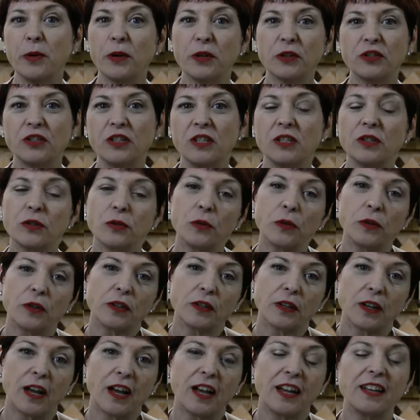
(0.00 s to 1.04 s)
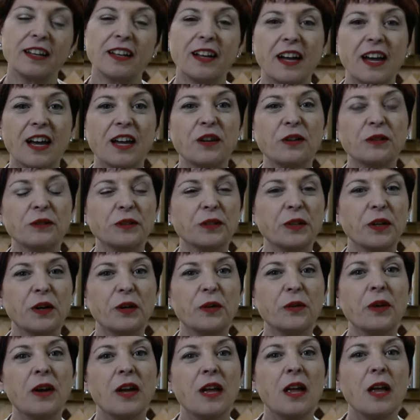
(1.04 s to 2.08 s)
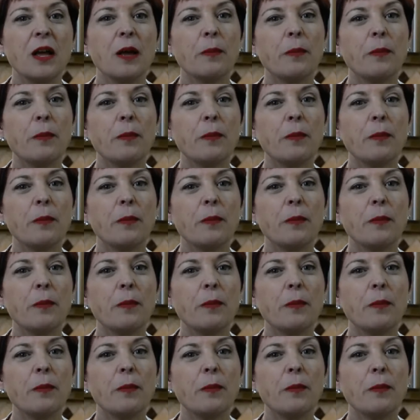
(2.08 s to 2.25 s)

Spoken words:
purchased or not, I don't know.